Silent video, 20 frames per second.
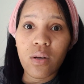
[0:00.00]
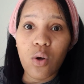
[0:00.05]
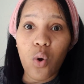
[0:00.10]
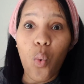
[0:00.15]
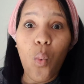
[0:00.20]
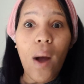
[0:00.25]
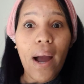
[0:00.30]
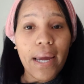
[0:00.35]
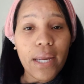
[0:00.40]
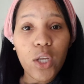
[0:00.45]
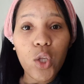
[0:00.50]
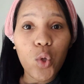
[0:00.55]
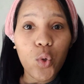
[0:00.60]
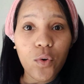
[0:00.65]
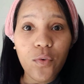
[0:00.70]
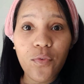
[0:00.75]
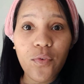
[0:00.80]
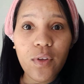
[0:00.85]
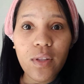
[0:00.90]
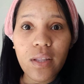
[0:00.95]
Why do
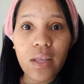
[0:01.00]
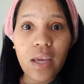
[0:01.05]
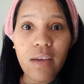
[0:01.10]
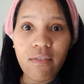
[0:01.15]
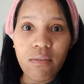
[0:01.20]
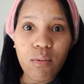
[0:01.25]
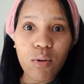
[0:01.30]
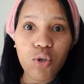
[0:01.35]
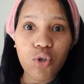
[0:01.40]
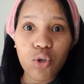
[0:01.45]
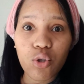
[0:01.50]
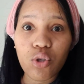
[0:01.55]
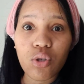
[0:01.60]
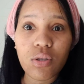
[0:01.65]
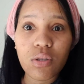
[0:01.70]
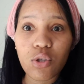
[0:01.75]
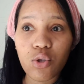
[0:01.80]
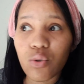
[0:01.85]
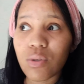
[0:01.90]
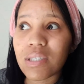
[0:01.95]
you feel everybody should
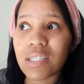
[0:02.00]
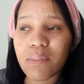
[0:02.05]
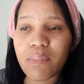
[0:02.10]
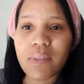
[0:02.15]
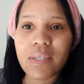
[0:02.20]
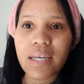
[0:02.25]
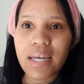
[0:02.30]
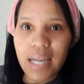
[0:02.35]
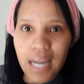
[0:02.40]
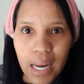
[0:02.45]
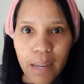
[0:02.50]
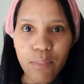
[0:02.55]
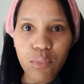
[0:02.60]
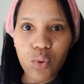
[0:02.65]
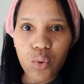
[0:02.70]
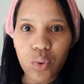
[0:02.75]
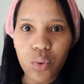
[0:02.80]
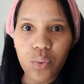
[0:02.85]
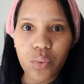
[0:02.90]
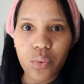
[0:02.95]
should subscribe
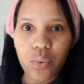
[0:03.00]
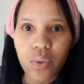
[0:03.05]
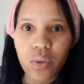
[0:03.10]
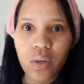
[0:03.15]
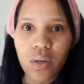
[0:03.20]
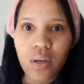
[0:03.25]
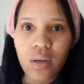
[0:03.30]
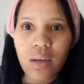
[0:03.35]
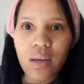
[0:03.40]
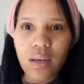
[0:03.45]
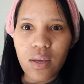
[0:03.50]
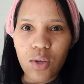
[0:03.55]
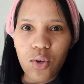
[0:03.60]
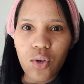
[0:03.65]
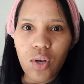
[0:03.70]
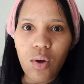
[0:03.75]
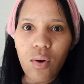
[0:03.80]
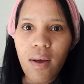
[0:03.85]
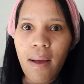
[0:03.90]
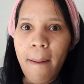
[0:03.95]
to you? You
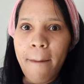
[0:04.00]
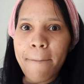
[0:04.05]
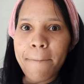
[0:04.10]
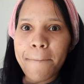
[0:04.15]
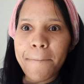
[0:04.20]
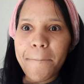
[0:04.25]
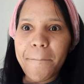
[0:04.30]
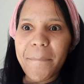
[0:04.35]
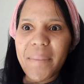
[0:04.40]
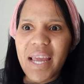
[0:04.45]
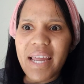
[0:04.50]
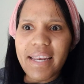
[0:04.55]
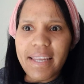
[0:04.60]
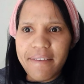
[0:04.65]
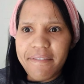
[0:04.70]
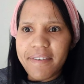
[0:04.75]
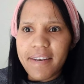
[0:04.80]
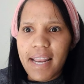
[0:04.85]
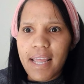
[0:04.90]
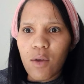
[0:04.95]
know? And
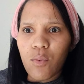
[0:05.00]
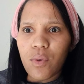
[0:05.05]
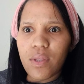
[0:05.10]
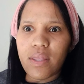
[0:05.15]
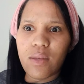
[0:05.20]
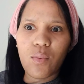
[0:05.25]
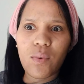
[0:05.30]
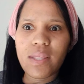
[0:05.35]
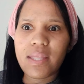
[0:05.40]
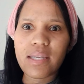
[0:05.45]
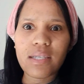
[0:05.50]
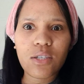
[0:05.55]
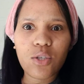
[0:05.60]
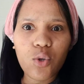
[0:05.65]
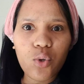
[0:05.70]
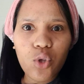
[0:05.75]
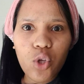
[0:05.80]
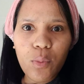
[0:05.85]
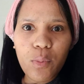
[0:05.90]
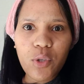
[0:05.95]
even like with, with this
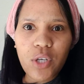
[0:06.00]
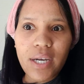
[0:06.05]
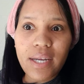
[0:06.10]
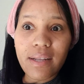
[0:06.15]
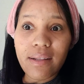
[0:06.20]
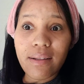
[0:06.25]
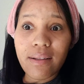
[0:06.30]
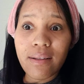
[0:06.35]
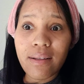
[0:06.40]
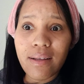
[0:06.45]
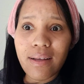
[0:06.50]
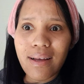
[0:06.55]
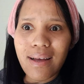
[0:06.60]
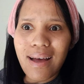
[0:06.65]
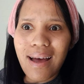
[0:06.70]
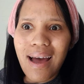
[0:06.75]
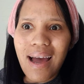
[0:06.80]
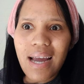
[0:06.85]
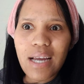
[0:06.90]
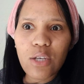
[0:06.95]
YouTube channel,
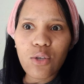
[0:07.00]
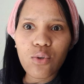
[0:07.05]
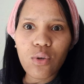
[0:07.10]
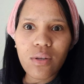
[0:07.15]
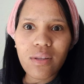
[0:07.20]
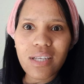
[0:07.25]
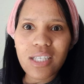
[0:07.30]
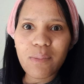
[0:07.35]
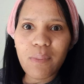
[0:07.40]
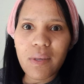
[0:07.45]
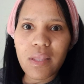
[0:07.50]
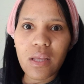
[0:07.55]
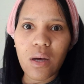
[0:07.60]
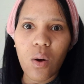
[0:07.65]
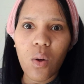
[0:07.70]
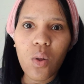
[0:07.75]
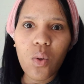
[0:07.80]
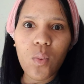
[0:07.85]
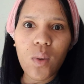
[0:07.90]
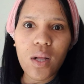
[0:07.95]
I do not expect the
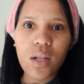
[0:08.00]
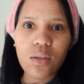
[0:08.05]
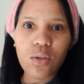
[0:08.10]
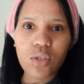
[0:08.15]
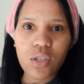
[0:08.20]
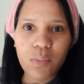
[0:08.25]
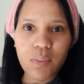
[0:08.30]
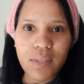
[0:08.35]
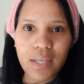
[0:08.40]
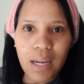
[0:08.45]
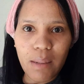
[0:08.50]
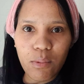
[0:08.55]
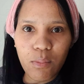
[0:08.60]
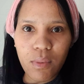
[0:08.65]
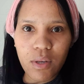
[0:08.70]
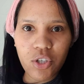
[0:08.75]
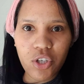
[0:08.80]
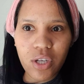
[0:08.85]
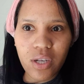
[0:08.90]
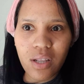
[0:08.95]
whole world to subscribe to
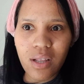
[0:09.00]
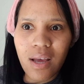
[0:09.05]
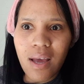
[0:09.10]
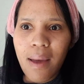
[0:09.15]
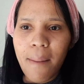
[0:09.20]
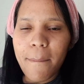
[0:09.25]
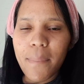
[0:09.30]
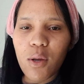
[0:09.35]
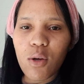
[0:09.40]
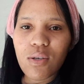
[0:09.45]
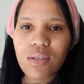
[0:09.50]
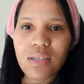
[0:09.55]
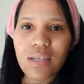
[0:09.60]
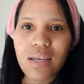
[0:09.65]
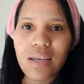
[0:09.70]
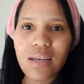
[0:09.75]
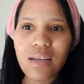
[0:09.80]
my channel because